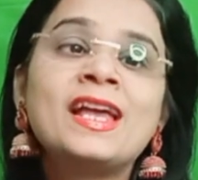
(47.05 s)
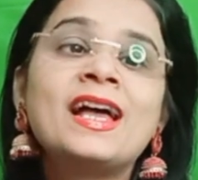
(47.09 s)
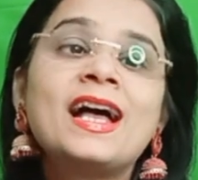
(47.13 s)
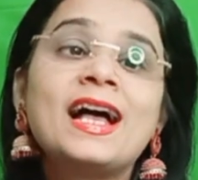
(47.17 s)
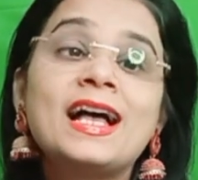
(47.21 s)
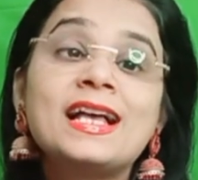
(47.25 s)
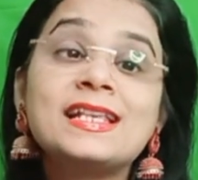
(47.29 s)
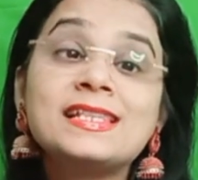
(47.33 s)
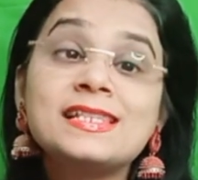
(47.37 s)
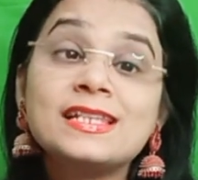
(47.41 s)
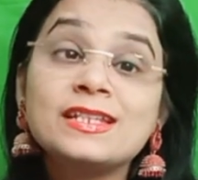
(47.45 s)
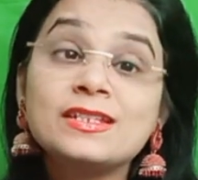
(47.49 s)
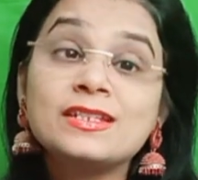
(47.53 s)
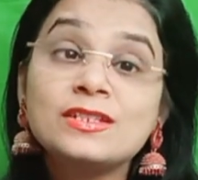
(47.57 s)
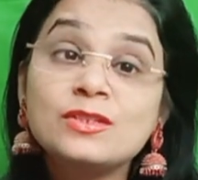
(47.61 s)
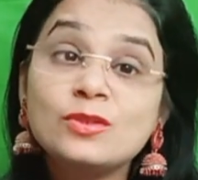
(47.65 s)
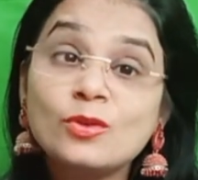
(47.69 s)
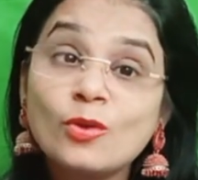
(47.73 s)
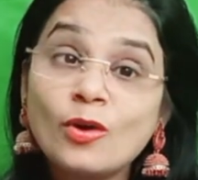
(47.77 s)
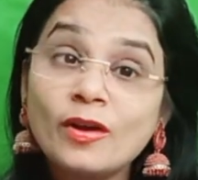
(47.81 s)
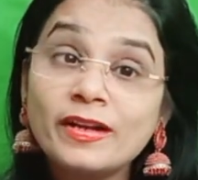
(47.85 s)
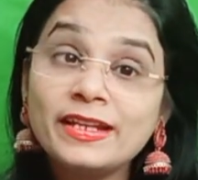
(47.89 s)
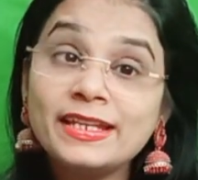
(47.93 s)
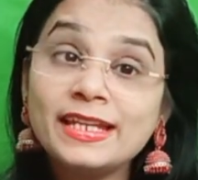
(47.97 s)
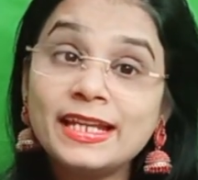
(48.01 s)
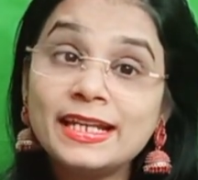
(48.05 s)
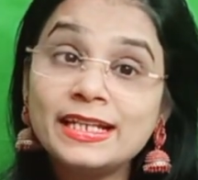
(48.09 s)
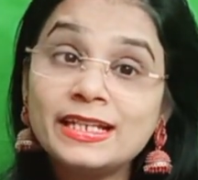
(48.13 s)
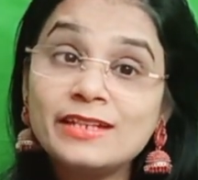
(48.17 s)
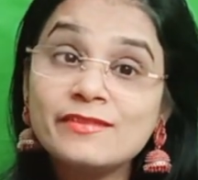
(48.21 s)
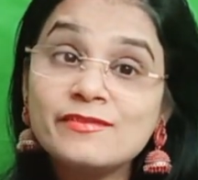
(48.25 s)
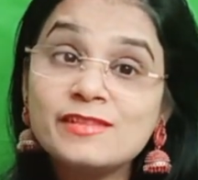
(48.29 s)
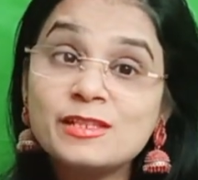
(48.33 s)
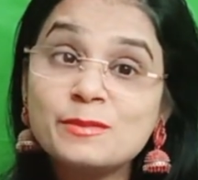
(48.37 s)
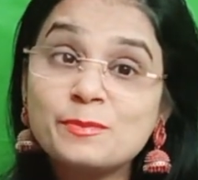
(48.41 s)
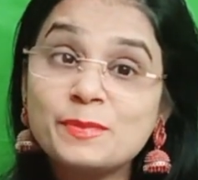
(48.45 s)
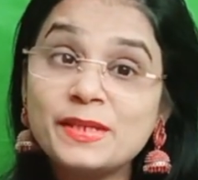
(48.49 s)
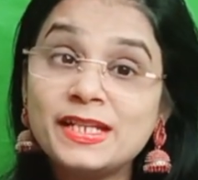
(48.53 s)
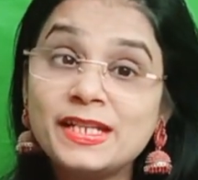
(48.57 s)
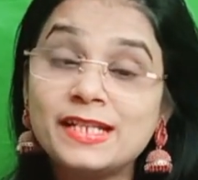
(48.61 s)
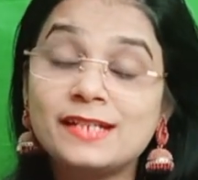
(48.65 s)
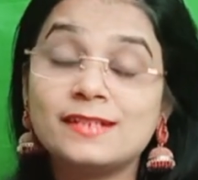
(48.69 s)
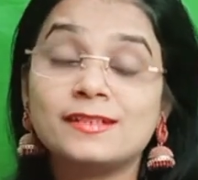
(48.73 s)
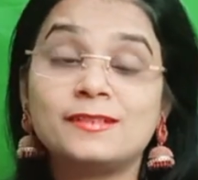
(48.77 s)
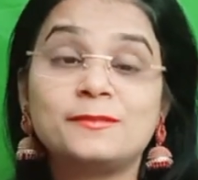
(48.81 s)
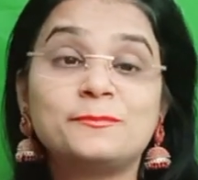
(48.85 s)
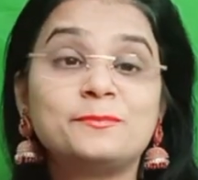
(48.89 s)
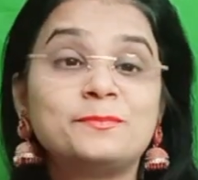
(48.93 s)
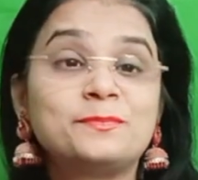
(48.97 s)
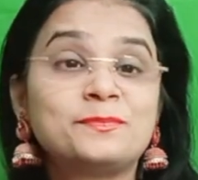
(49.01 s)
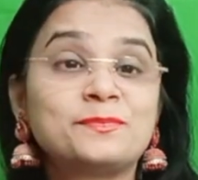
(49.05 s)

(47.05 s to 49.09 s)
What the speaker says: as a non-native speaker.